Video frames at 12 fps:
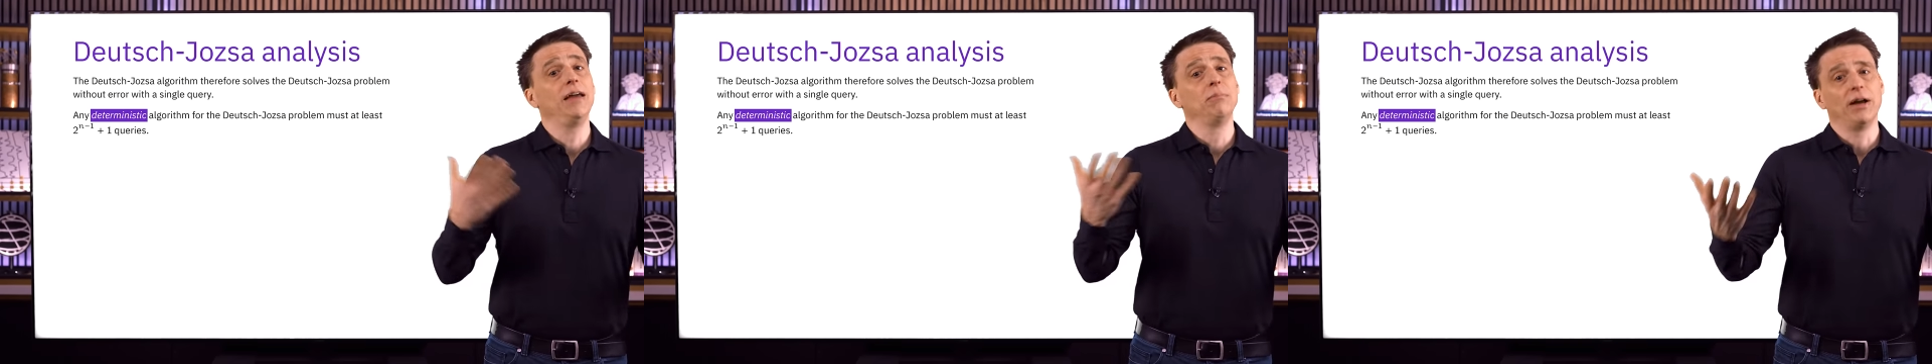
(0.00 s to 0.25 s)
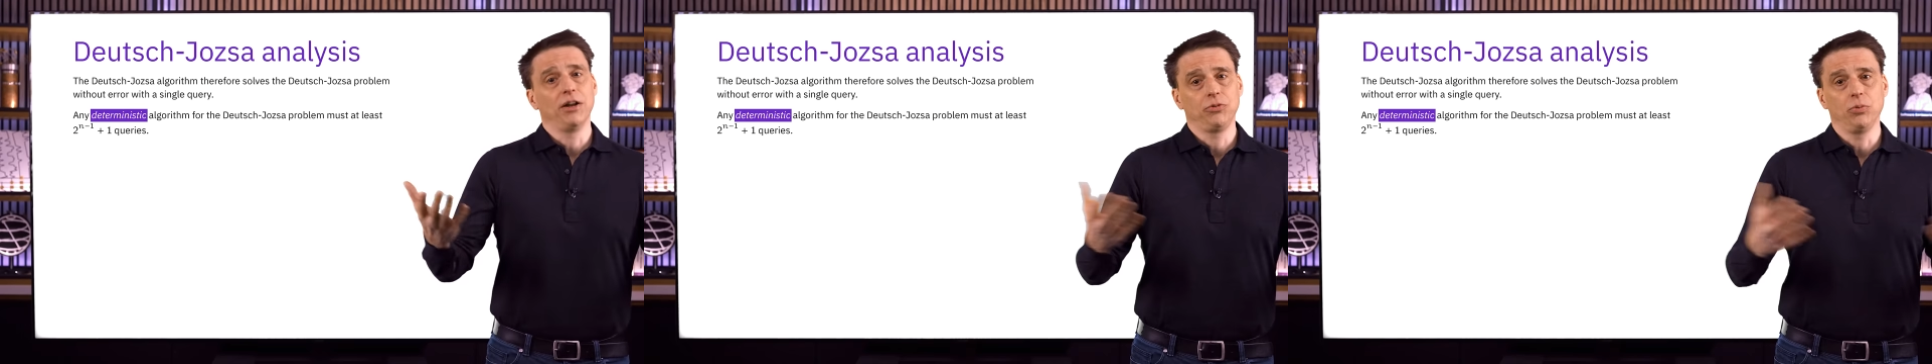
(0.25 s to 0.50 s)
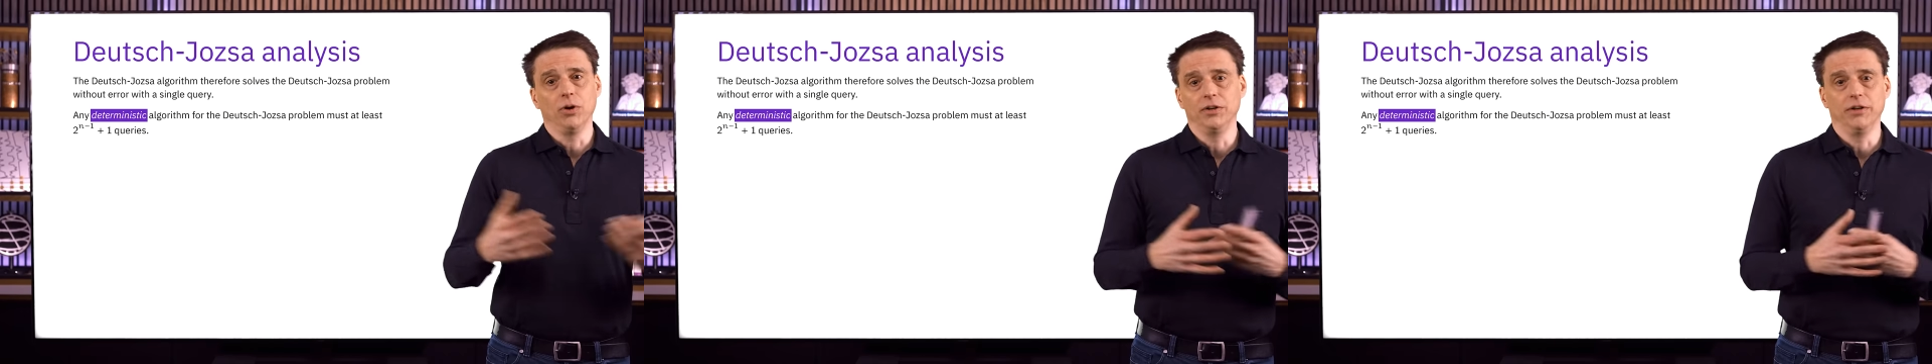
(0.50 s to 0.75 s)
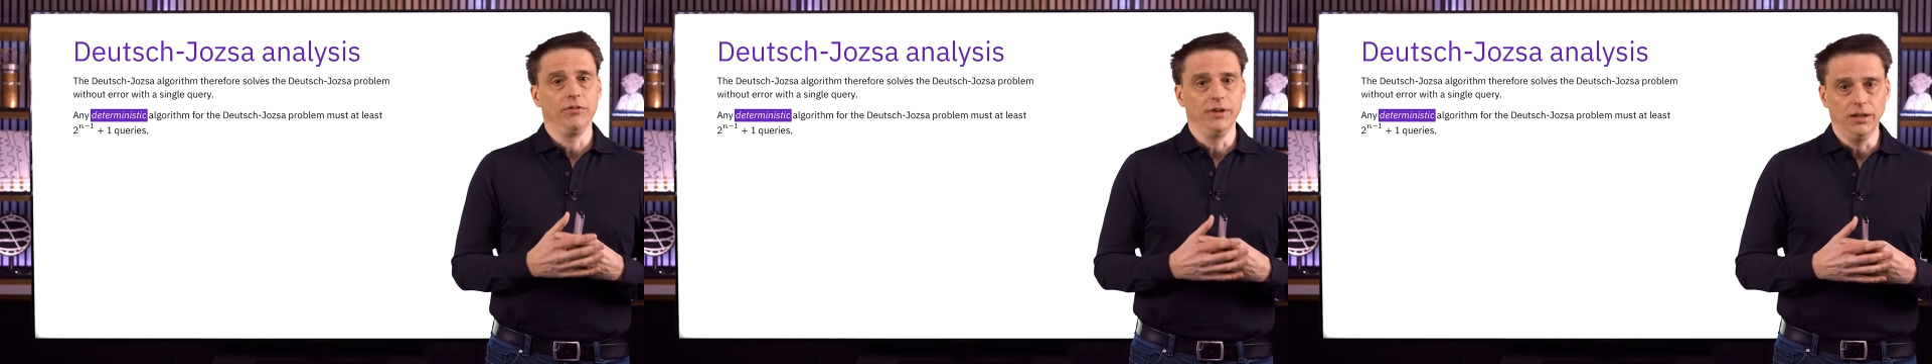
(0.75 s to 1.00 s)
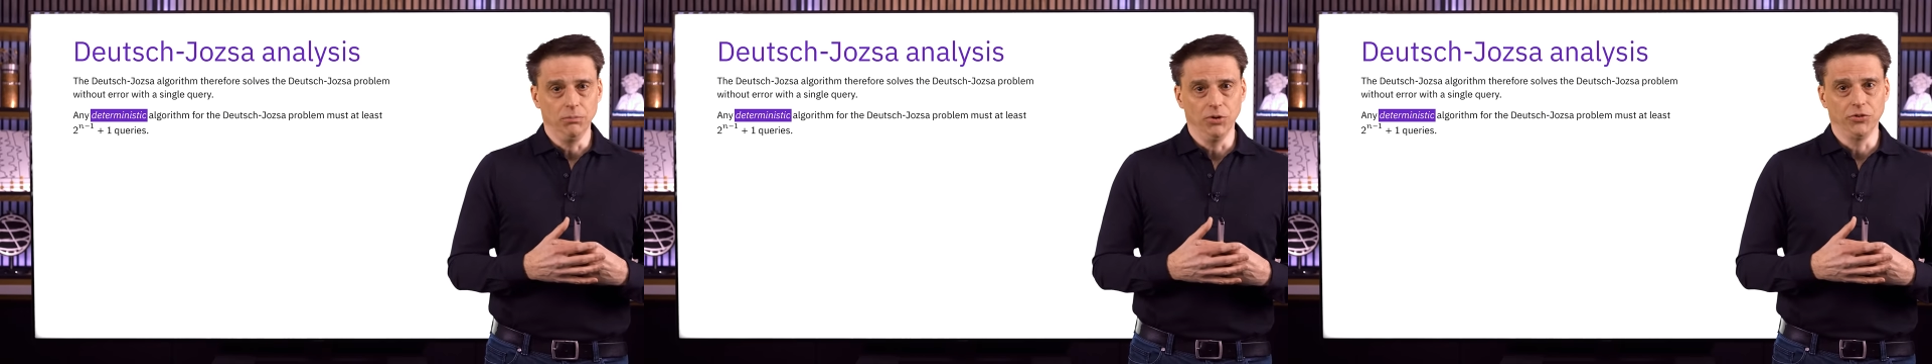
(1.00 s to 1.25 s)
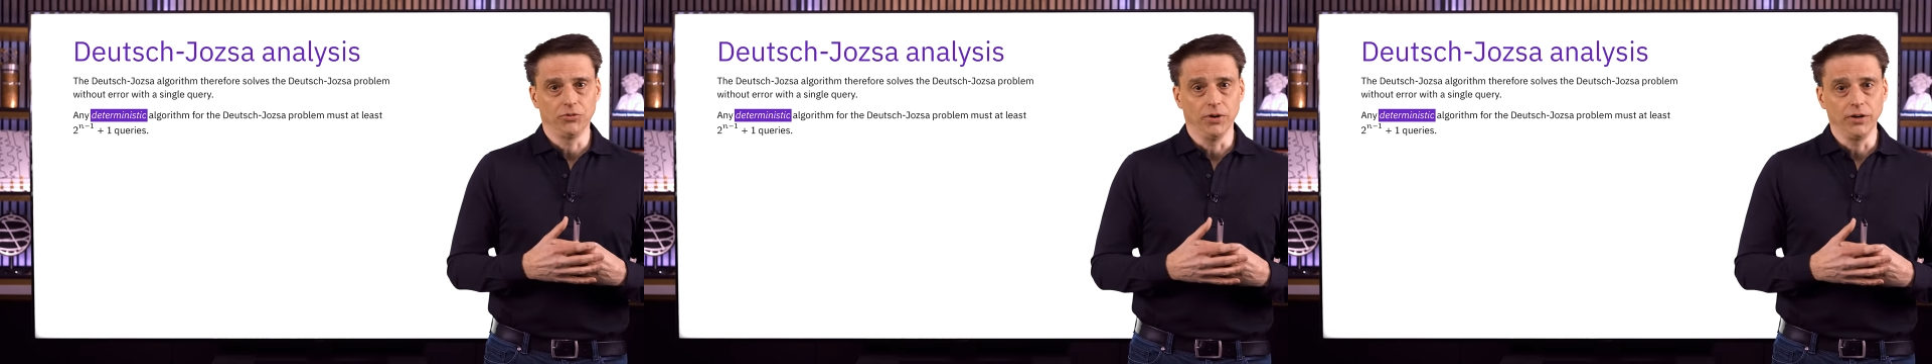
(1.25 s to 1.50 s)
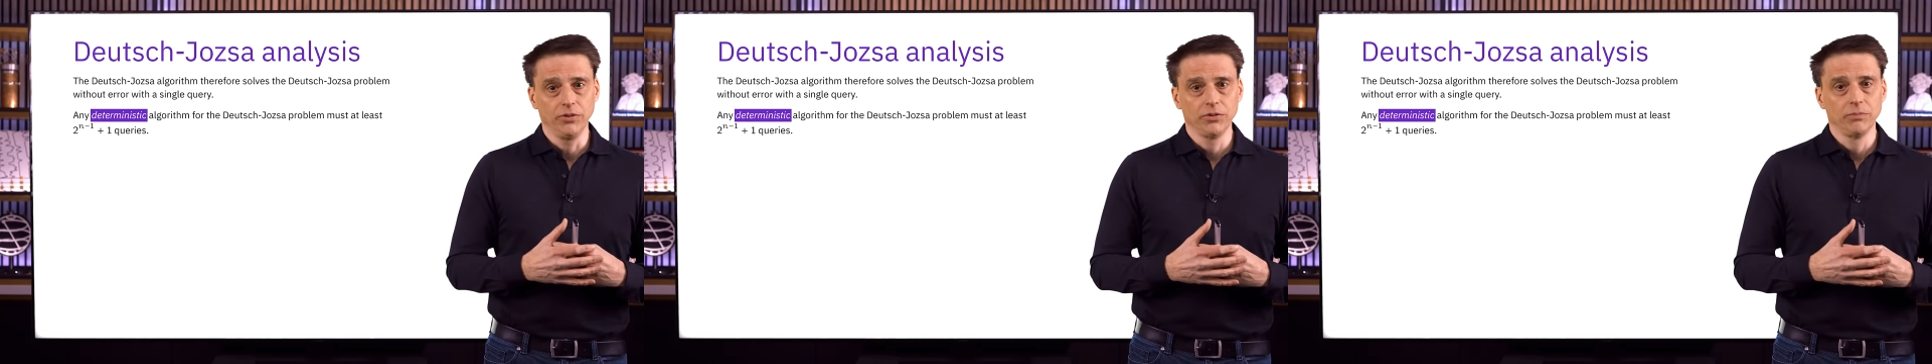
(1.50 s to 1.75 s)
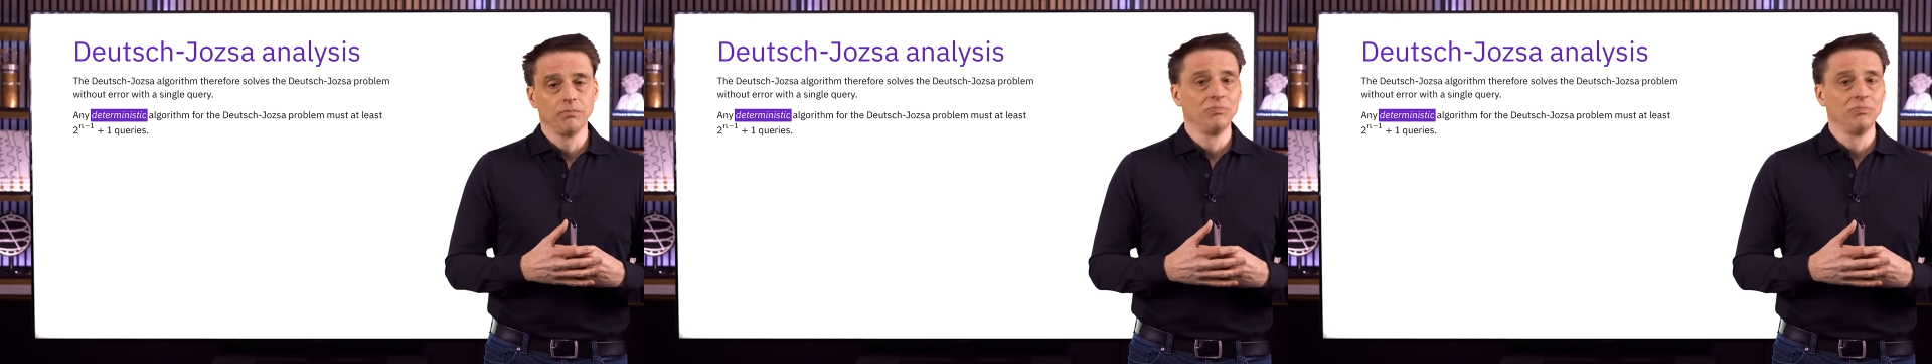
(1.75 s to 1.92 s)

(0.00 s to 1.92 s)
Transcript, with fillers: n minus 1 different input strings,